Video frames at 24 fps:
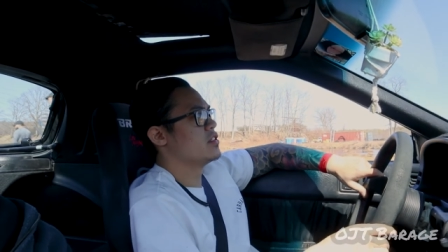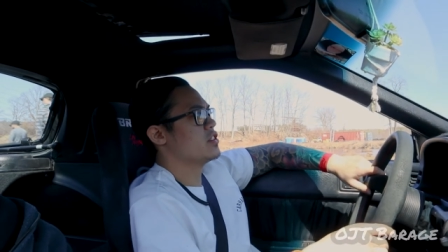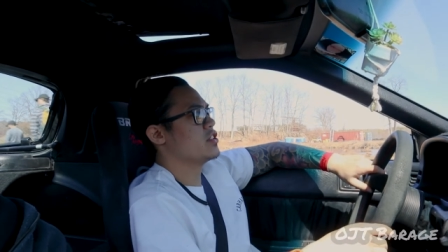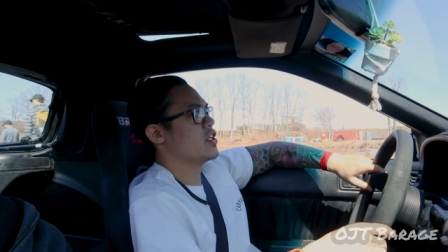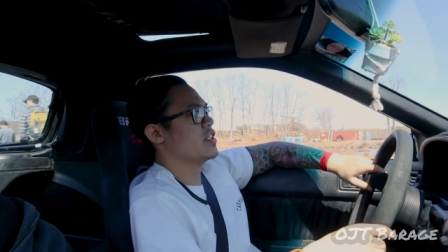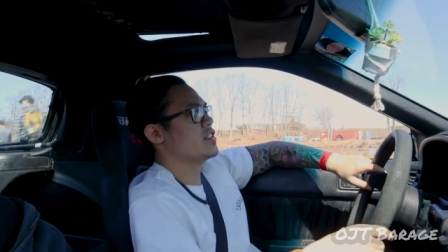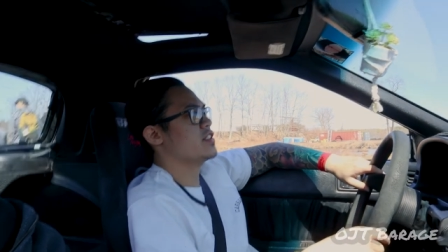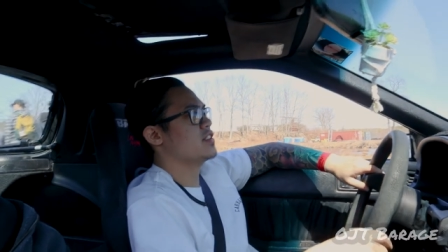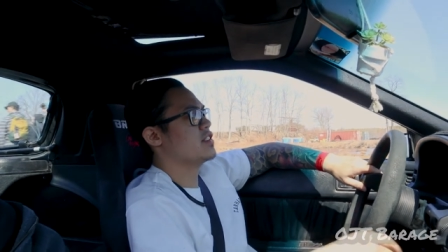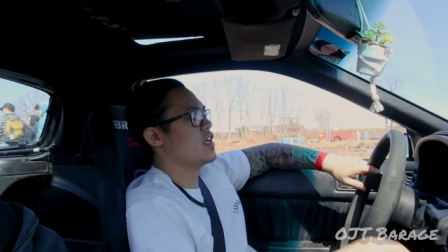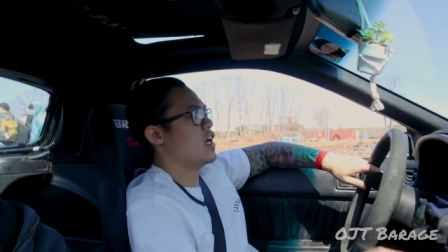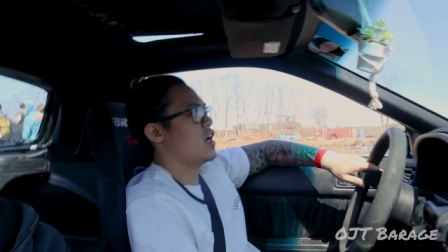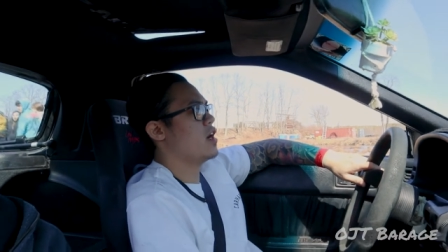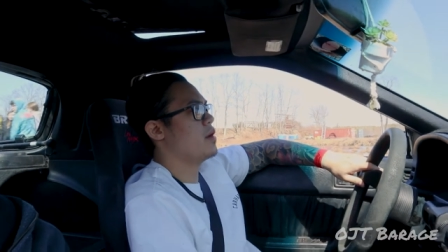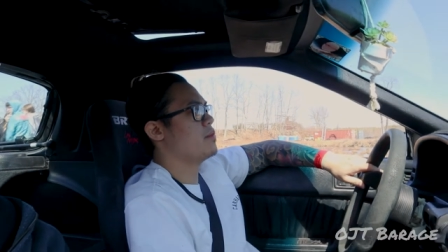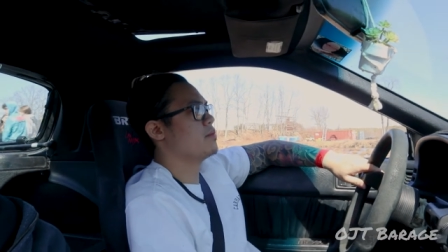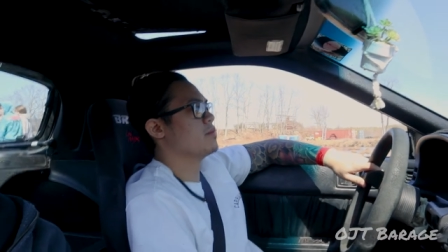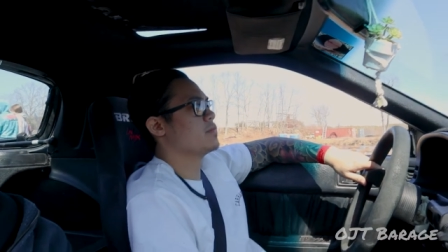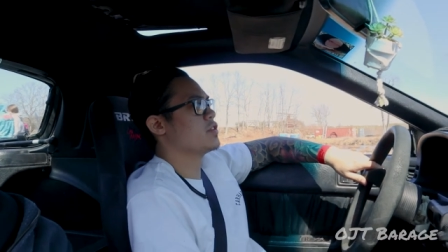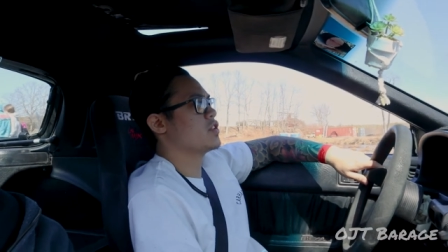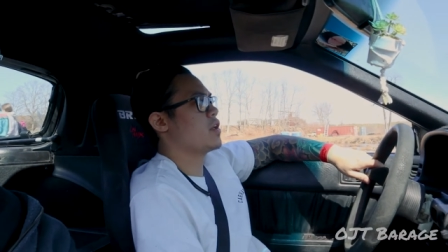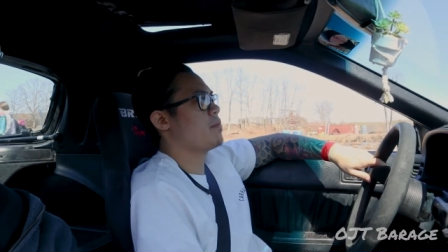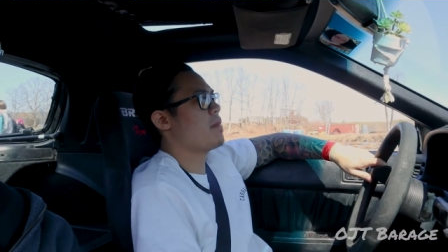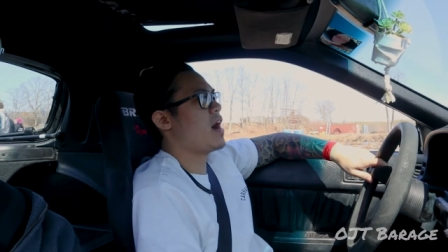just
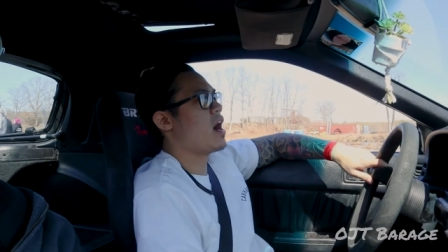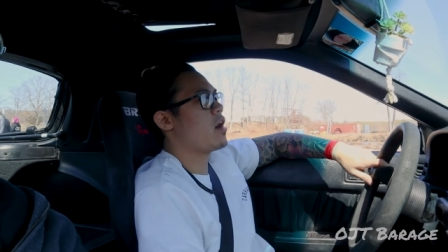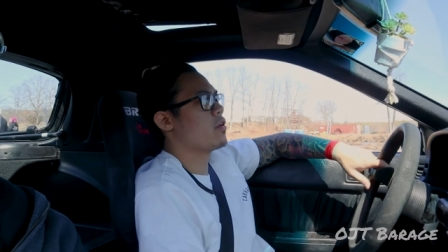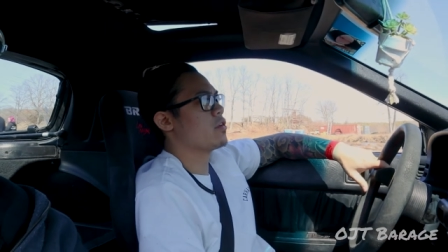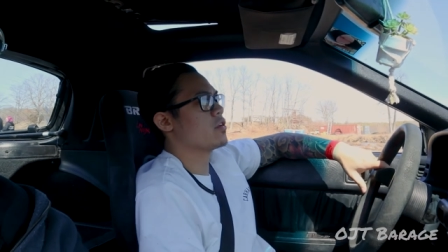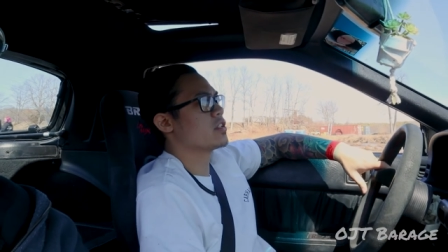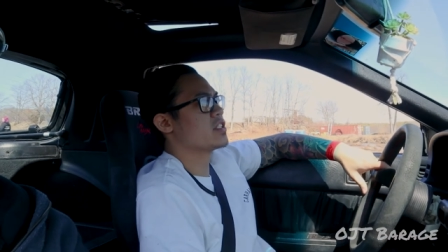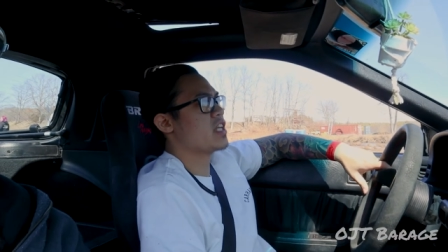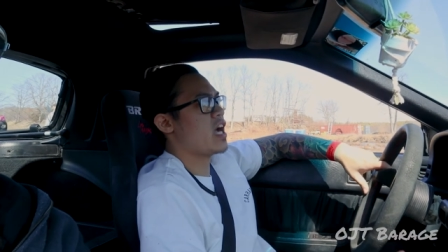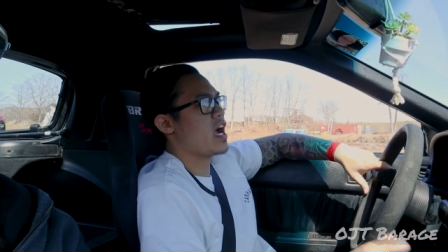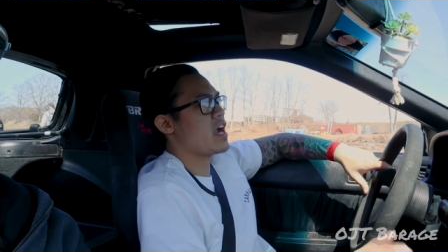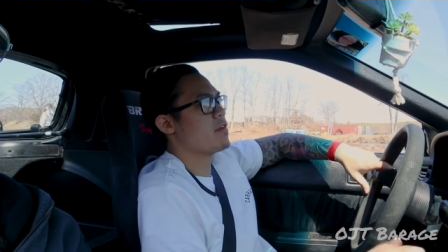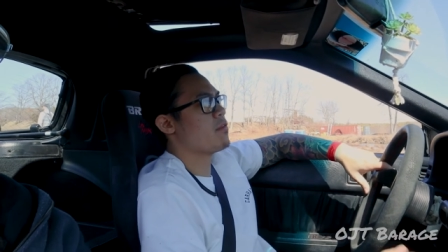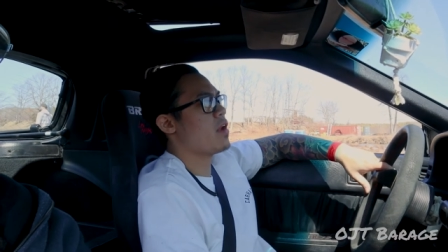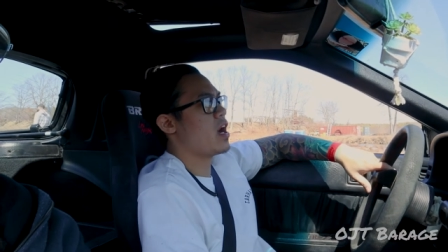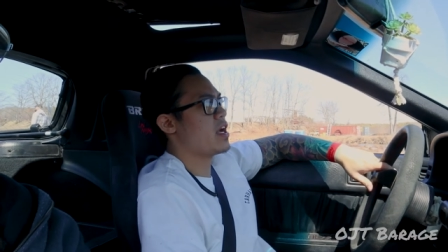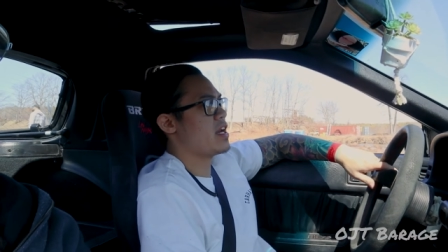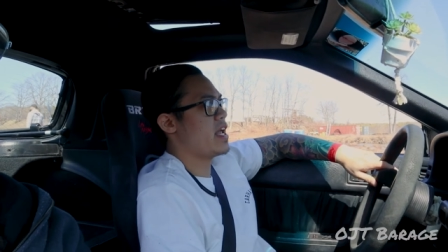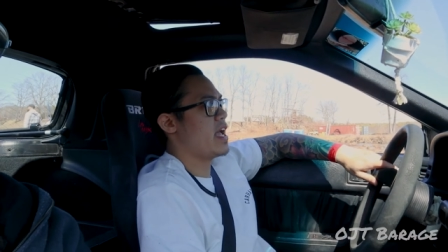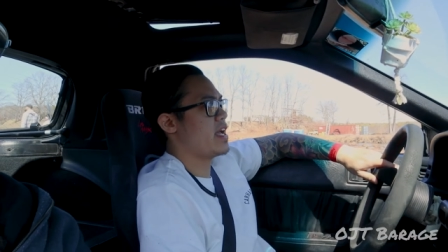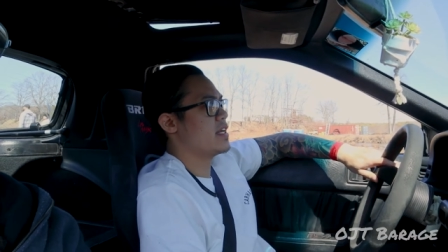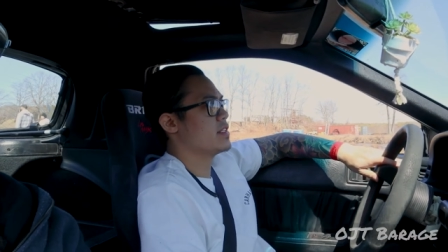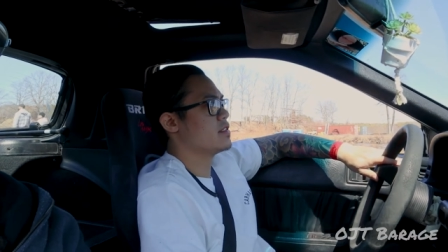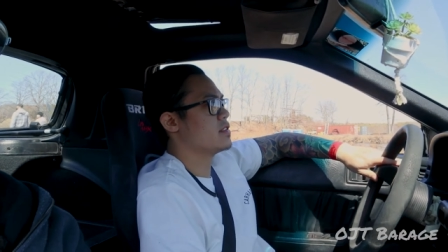some outer tie
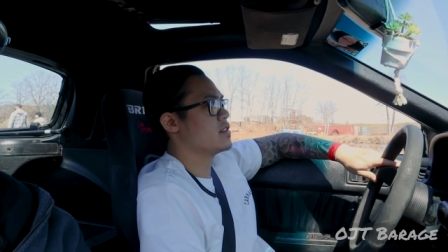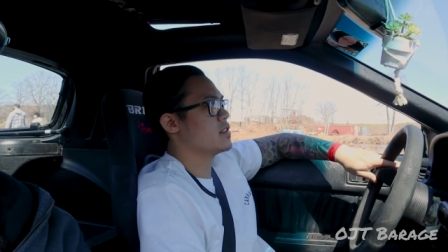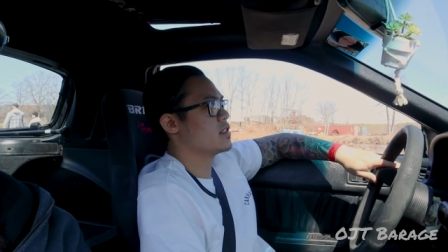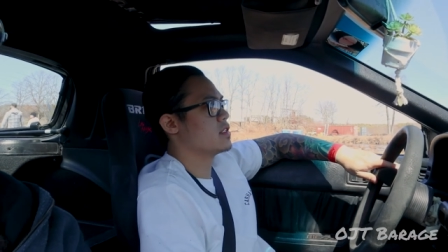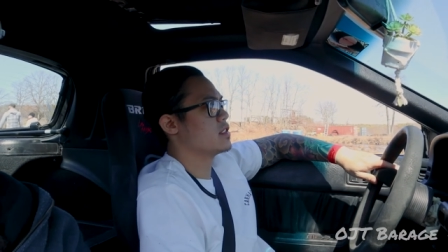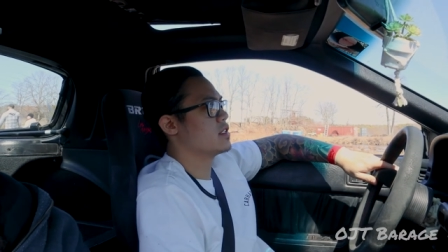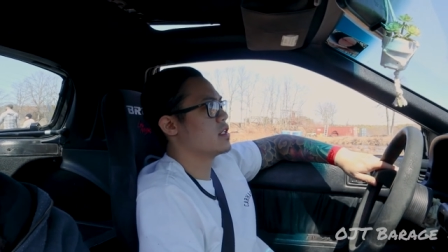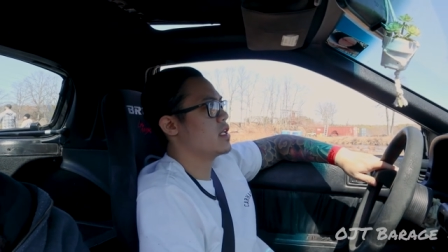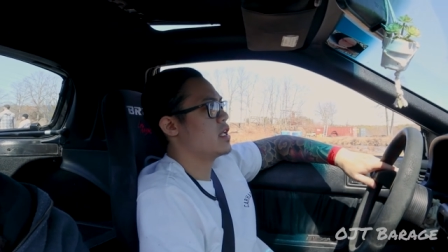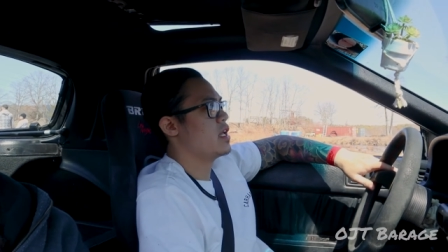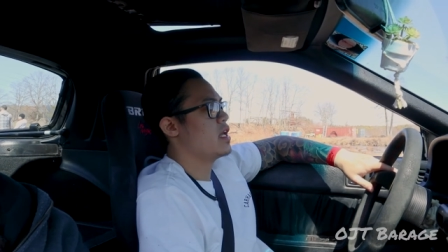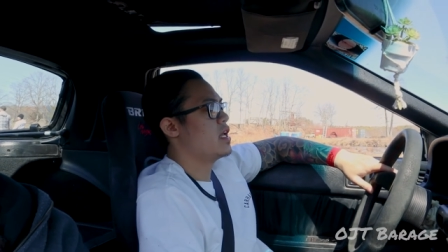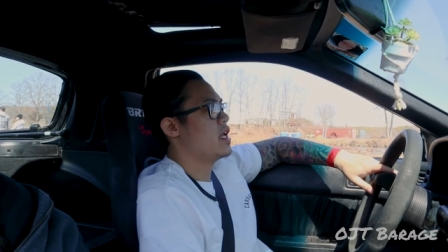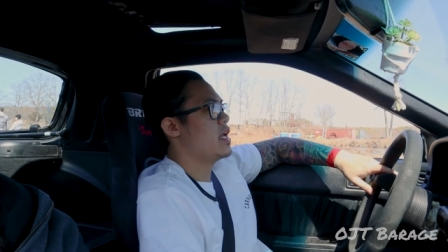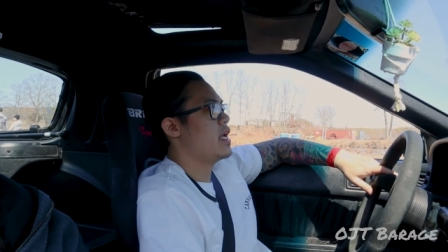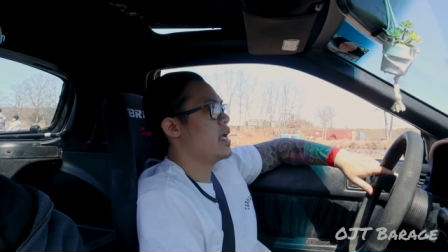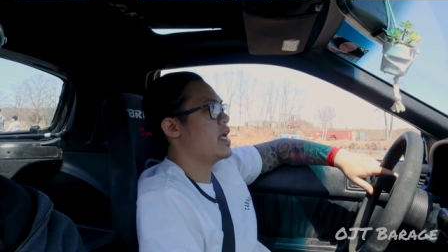rod ends. Okay.